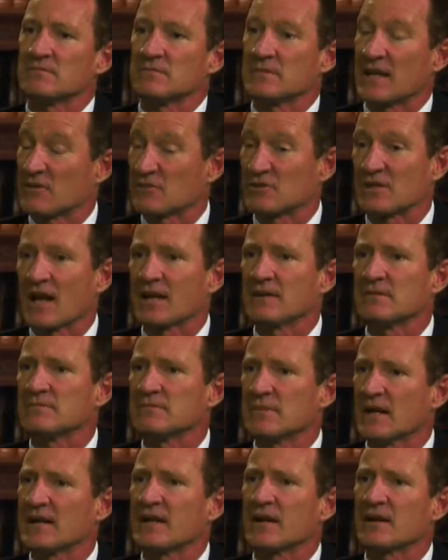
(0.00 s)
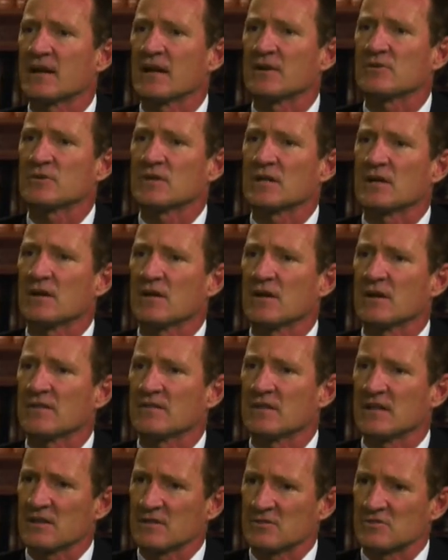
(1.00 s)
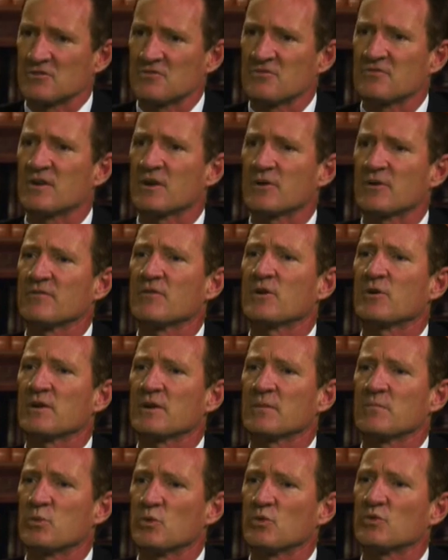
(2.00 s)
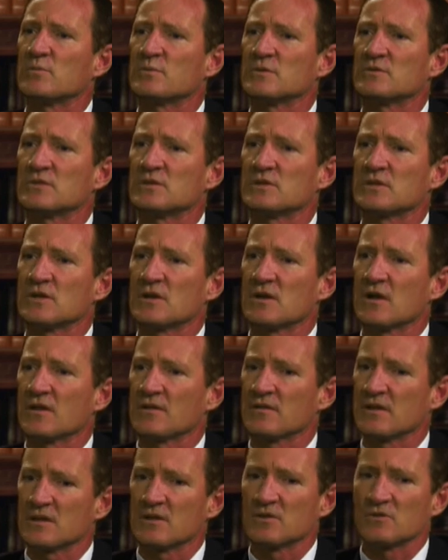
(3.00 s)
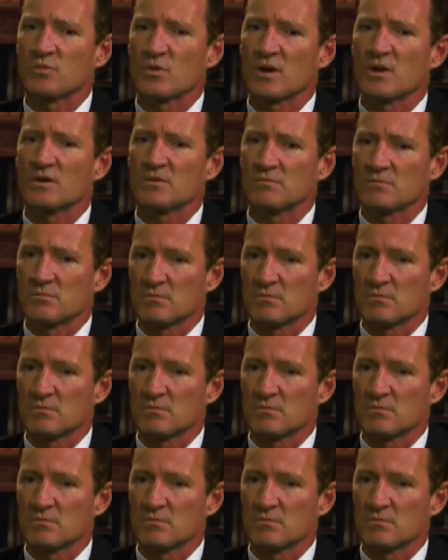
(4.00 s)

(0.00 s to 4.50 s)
our state and our country, and I think it's a very, very important position, and I think it's where